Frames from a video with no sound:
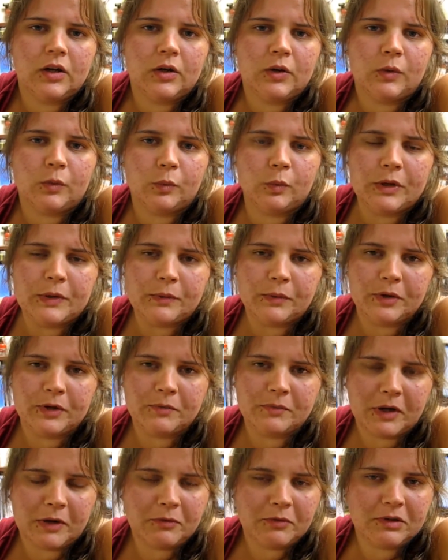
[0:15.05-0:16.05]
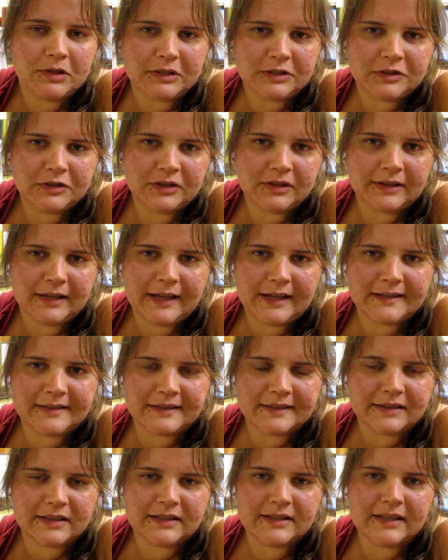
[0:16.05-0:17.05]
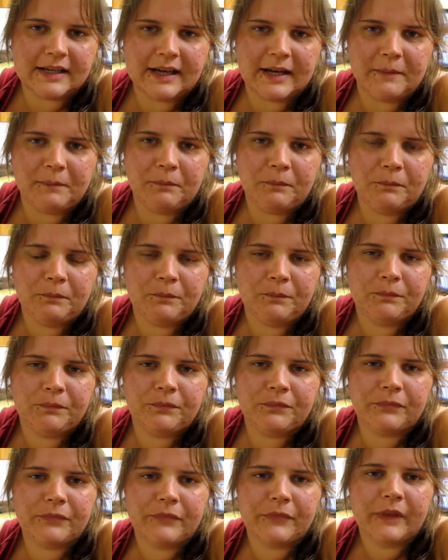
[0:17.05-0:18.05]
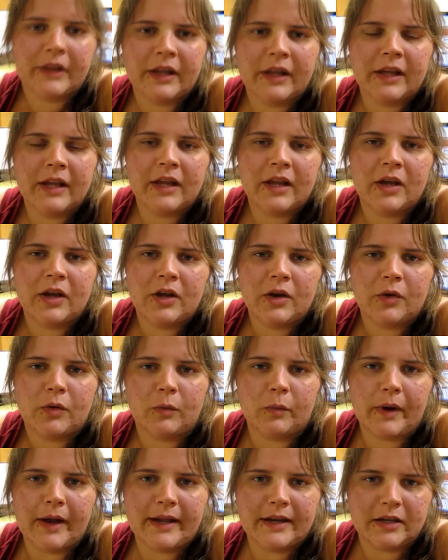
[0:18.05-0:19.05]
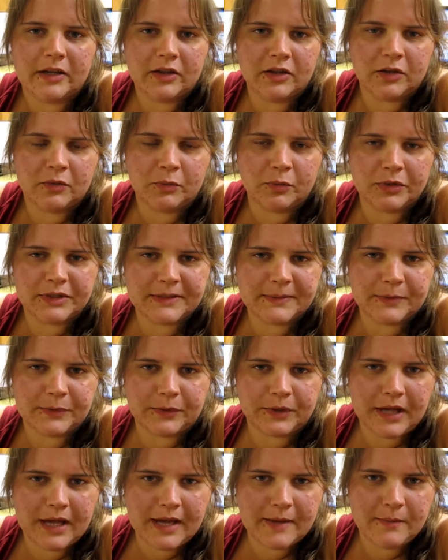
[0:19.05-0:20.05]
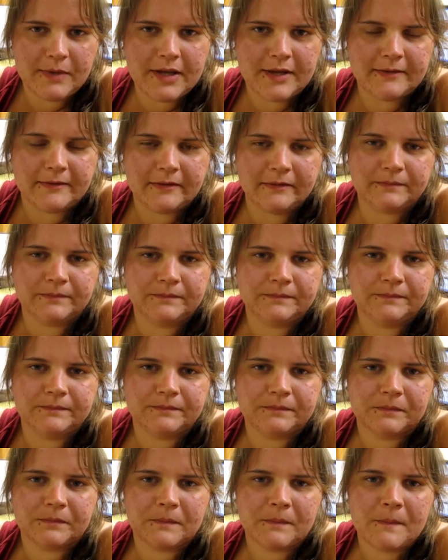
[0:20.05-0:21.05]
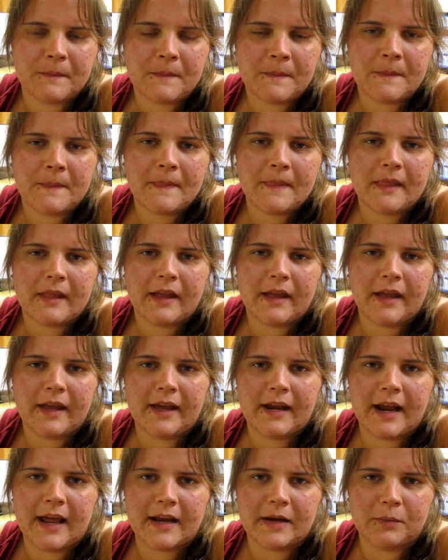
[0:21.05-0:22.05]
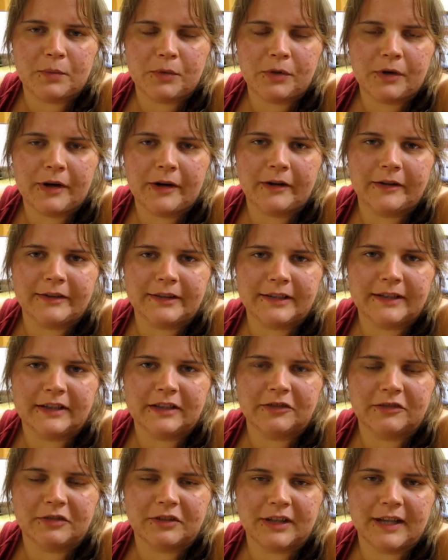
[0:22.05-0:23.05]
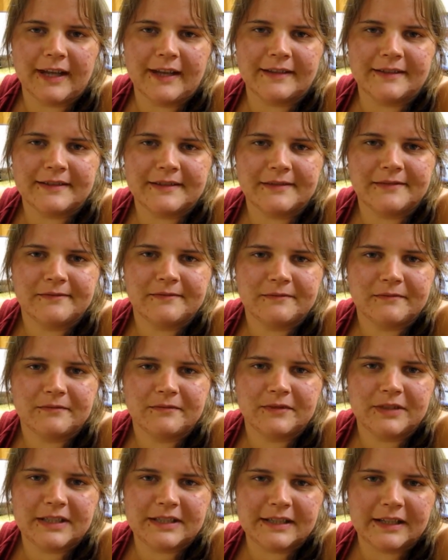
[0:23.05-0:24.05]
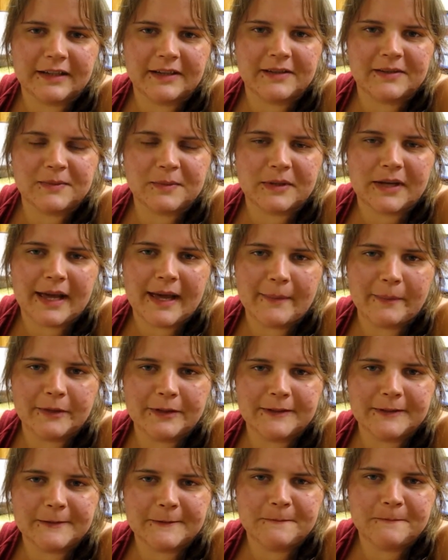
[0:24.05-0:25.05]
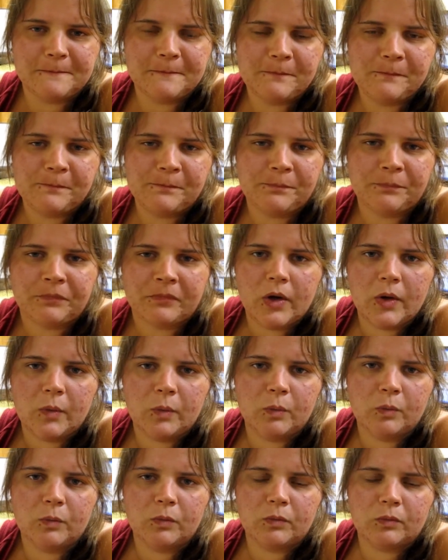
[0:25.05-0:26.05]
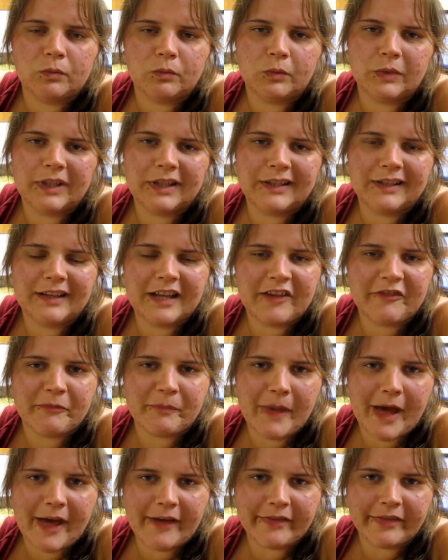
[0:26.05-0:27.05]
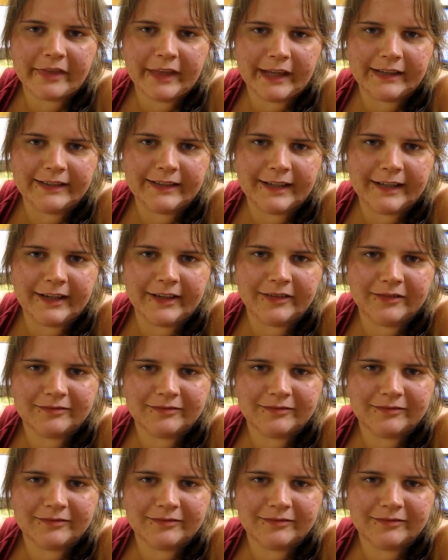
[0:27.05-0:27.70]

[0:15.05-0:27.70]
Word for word: We were in my religion class at the time. When the principal came in and had a prayer at the end of class to tell us what happened. We didn't have math that day.